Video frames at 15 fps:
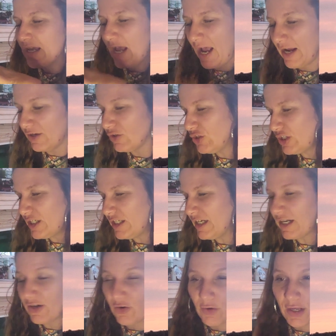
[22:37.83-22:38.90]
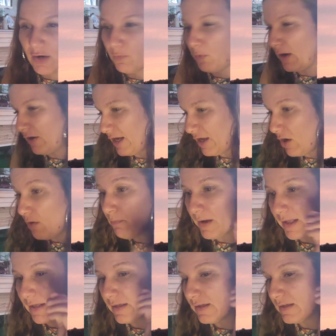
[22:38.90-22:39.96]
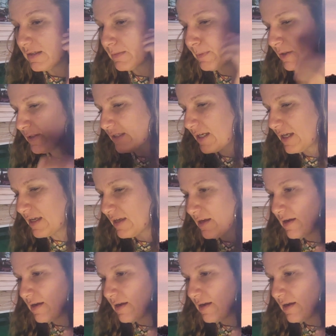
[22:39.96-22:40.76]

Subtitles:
energy, and I don't care where I go, but Spirit's saying